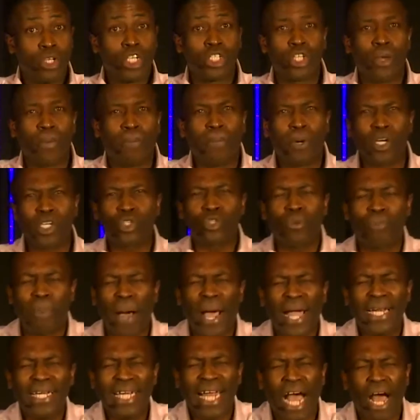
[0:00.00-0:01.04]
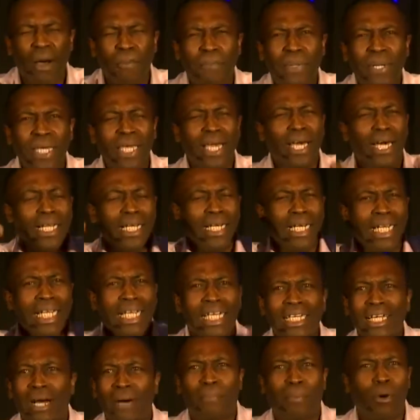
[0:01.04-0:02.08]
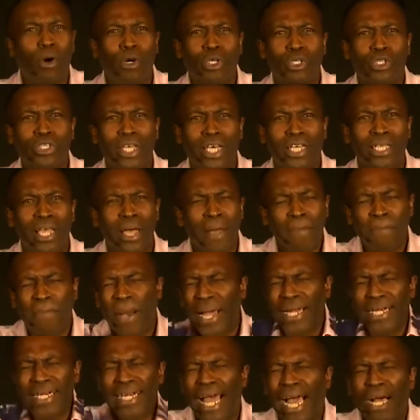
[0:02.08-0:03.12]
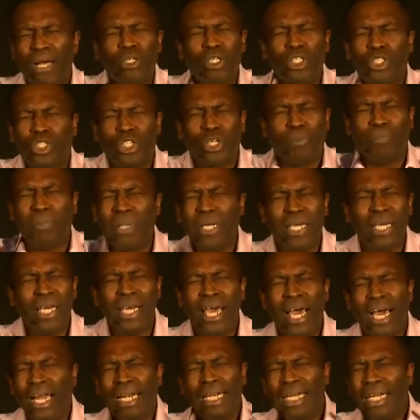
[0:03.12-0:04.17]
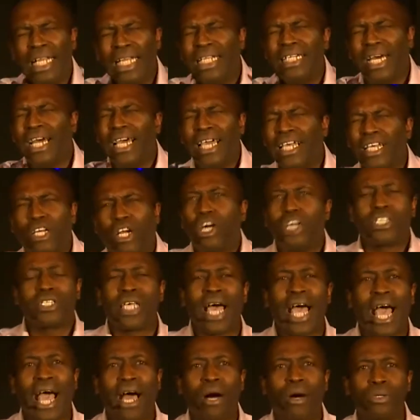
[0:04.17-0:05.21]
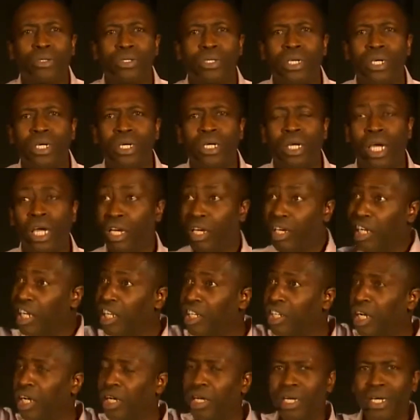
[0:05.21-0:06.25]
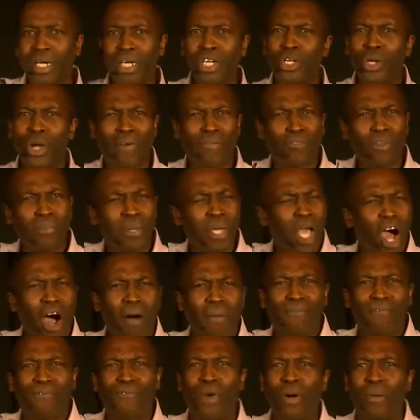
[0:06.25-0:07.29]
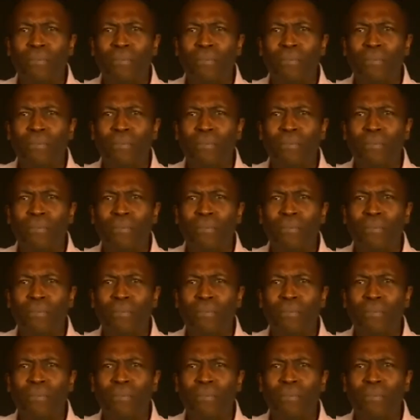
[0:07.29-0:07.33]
You're supposed to by now be a leader, Paul says. By now you should be a leader in God's house. A leader, you don't have to be up